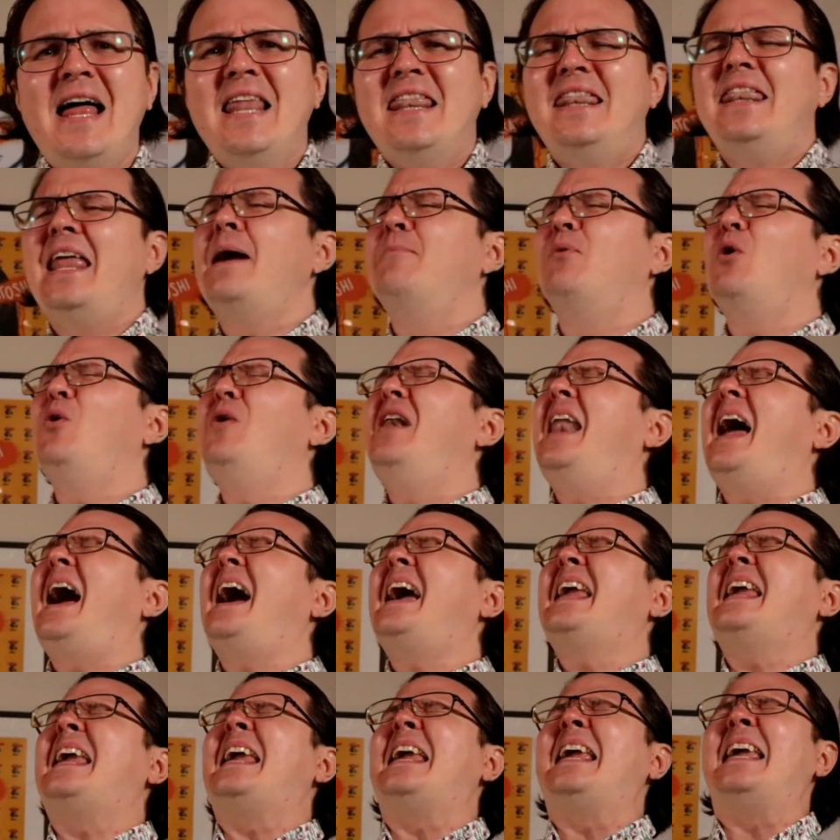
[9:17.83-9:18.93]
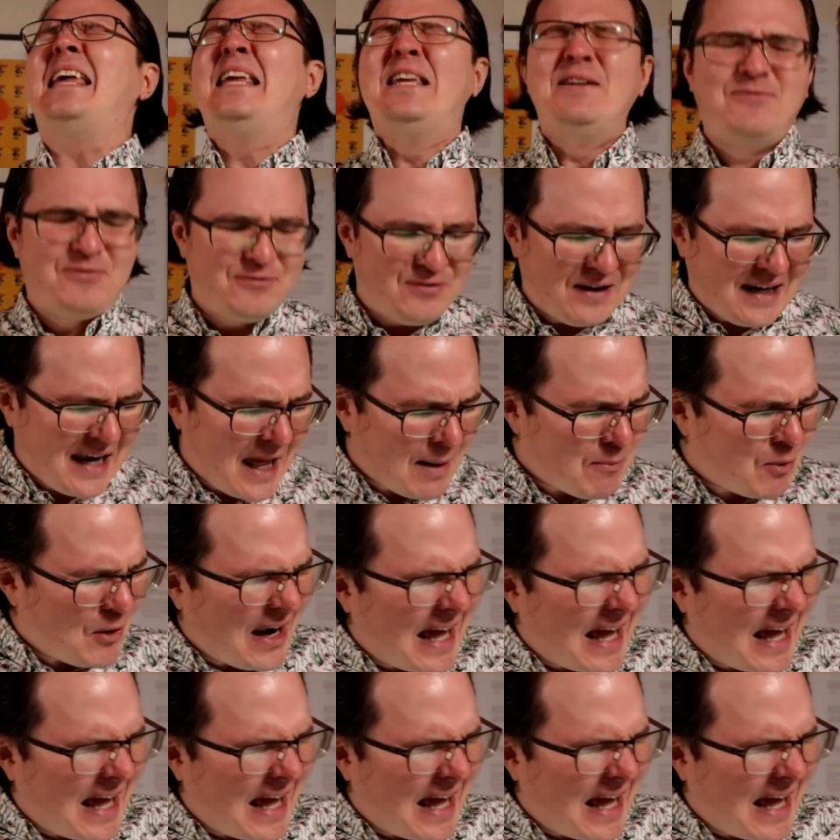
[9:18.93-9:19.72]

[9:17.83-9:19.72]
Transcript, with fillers: Lambo life! Lambo